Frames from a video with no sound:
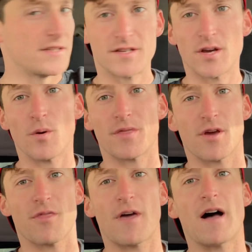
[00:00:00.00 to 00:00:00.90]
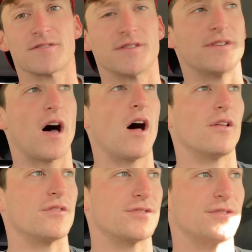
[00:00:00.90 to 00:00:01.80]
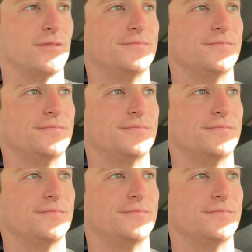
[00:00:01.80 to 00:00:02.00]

to do with your $1,000?